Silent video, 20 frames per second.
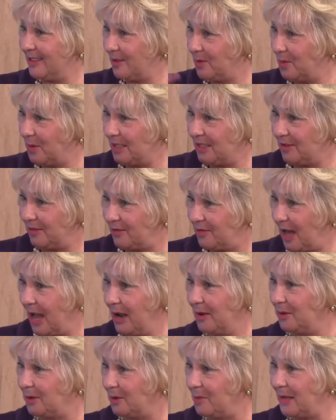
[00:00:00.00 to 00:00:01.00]
it was a
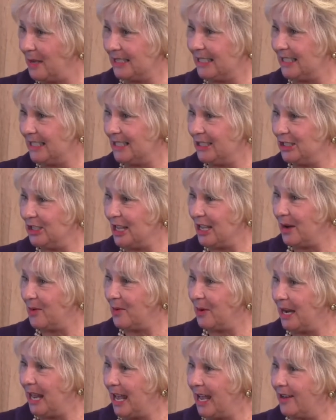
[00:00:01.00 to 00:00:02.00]
viral message that
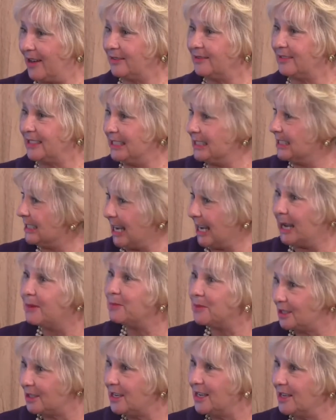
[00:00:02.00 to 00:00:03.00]
went out, and he
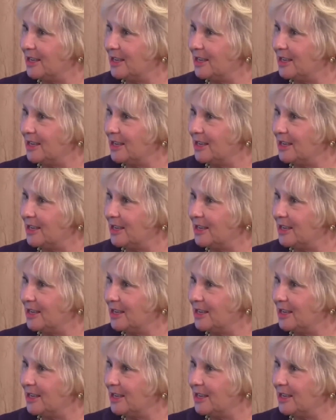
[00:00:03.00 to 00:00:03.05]
taped